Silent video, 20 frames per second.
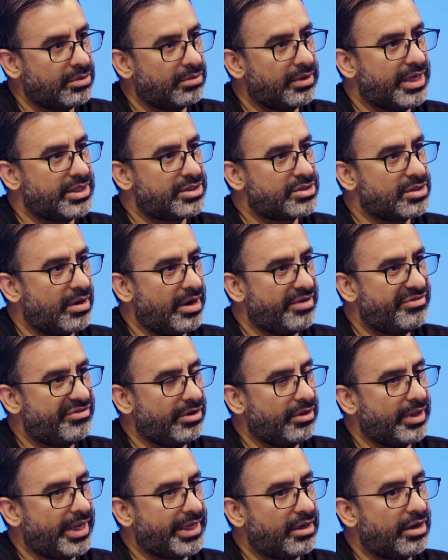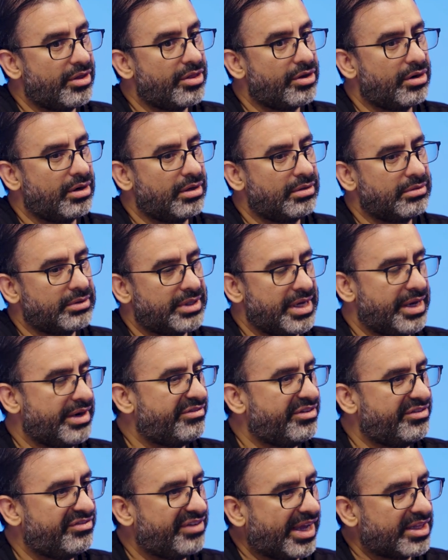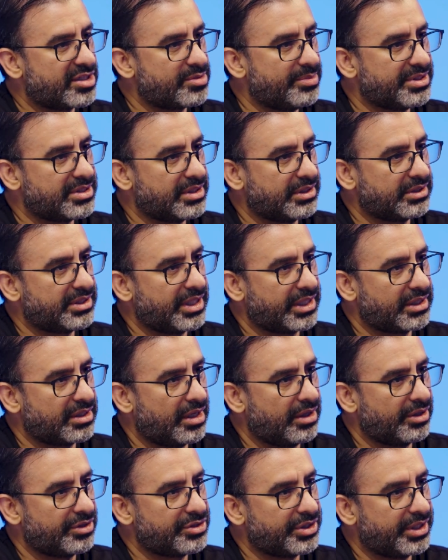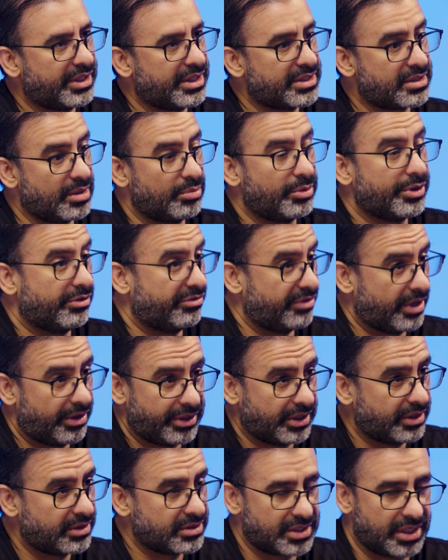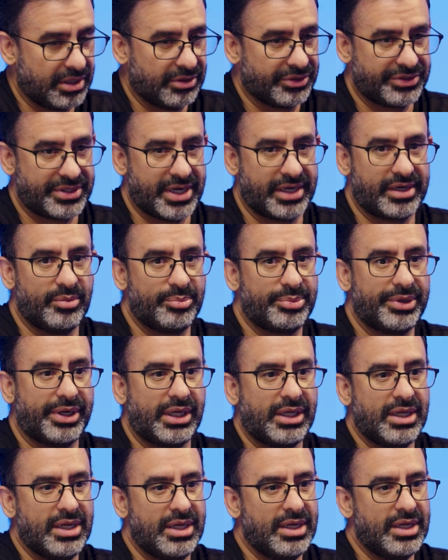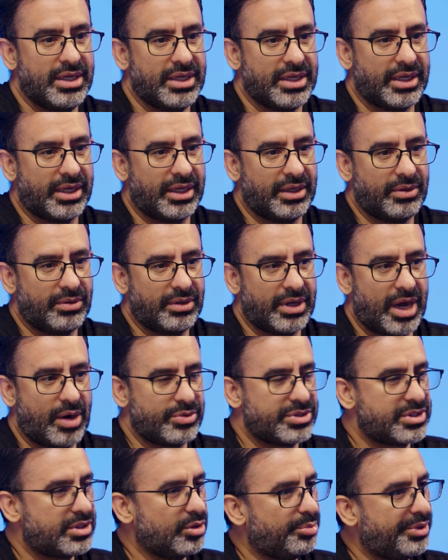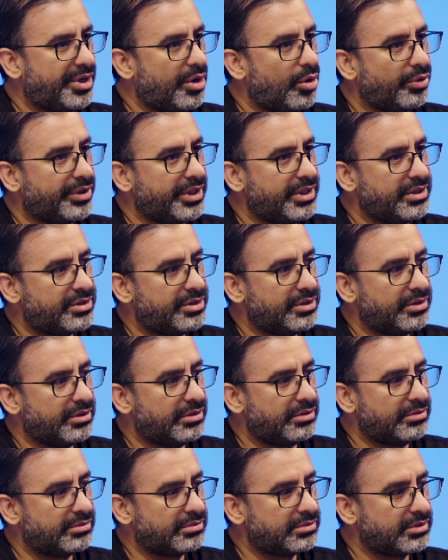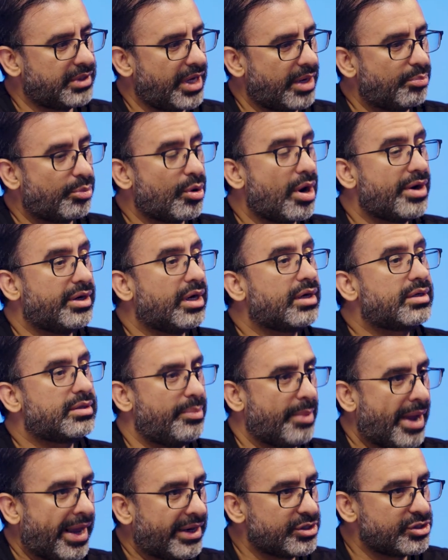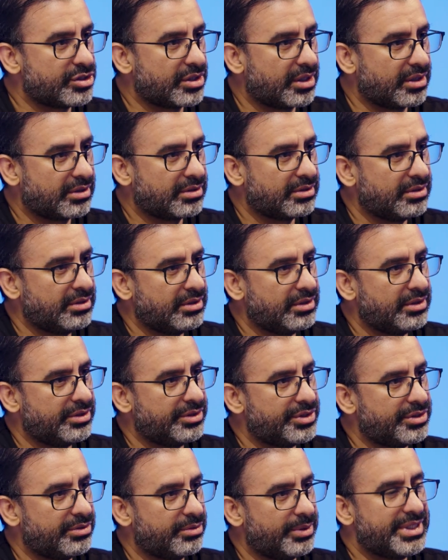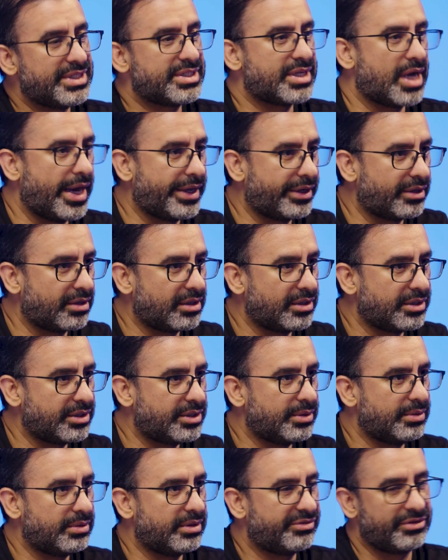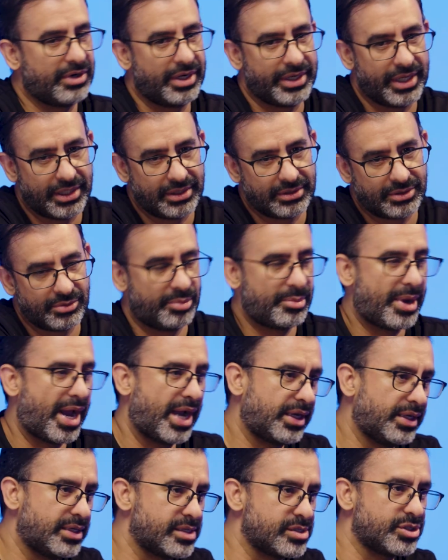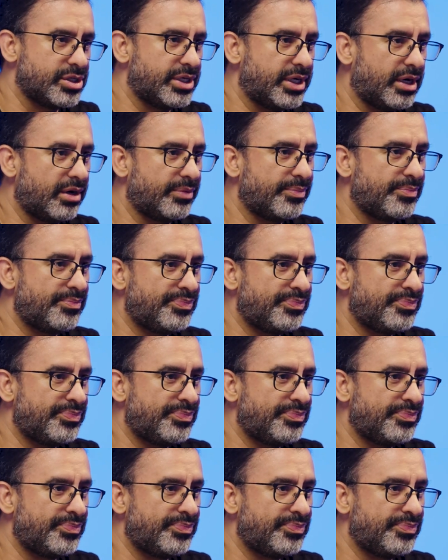Right. So I feel like other kind of advancements in technology, as someone who founded and scaled a tech company, I was still beholden to a product manager, to a designer, to a front end, to a back end engineer,